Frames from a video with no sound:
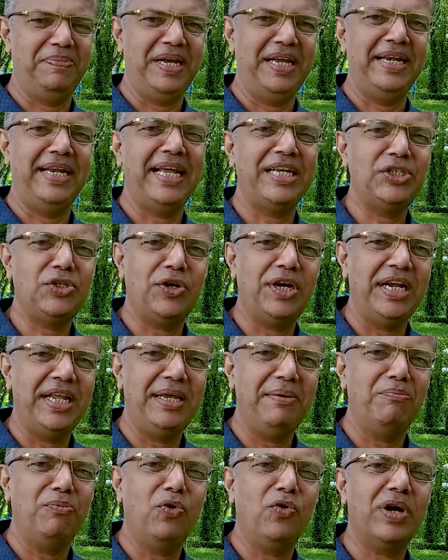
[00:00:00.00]
and
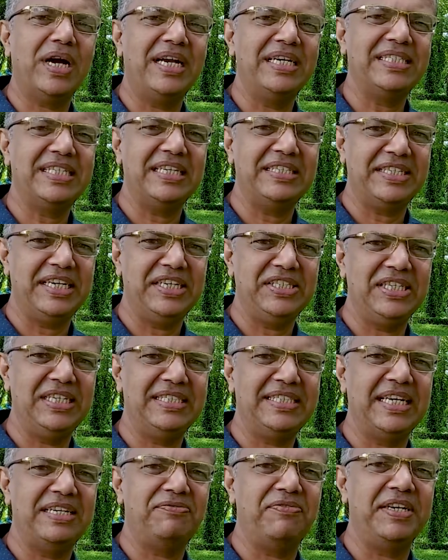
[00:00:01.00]
naturally more
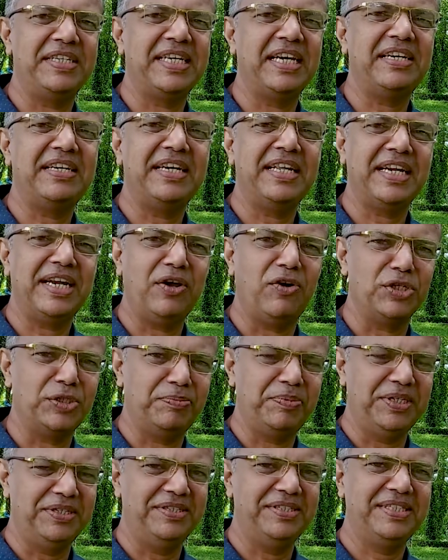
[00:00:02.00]
consultations at veterinary
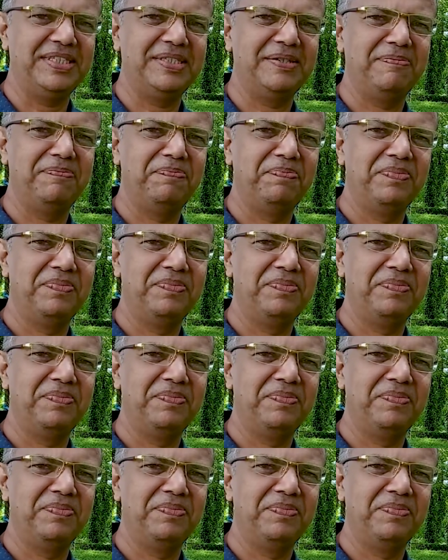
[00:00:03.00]
hospitals.